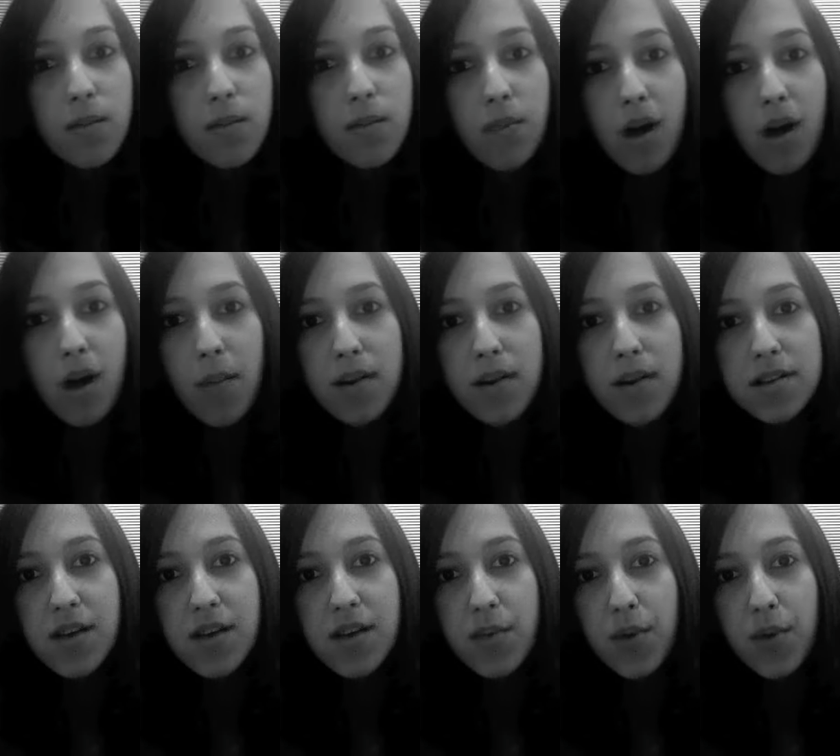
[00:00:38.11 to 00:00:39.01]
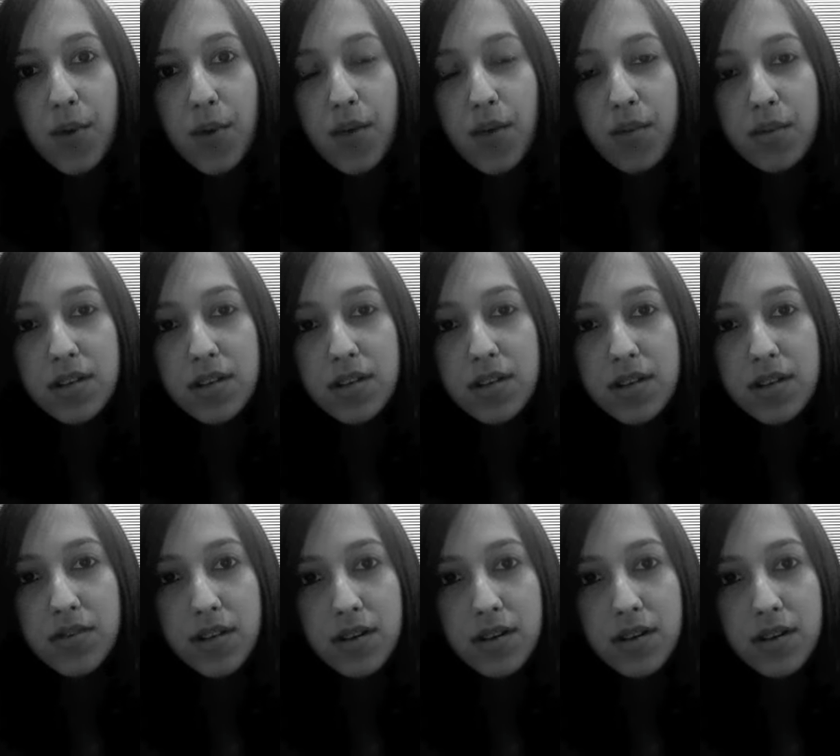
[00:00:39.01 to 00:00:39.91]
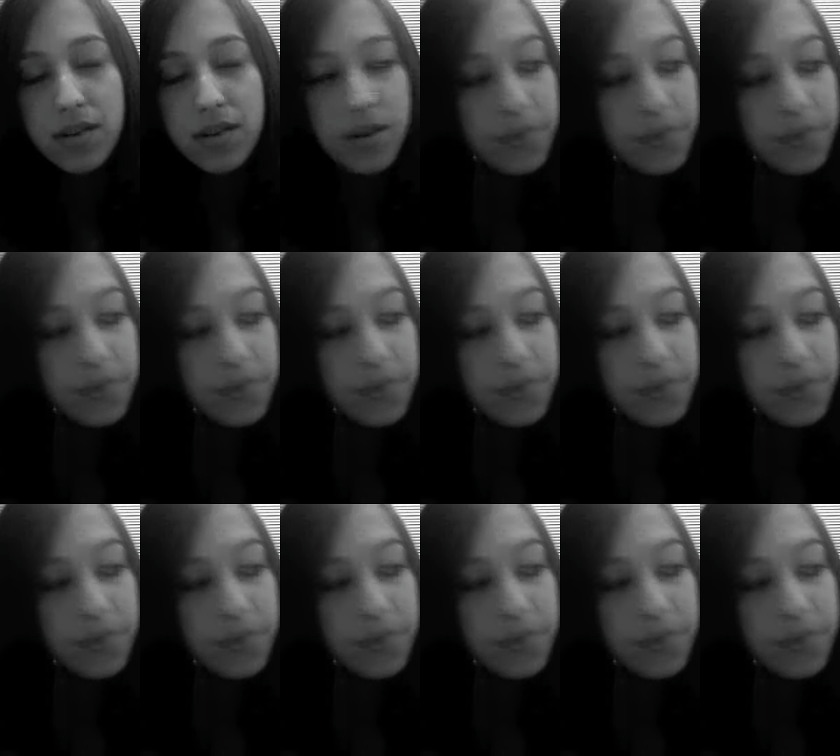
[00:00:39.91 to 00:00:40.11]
pry myself away from the TV.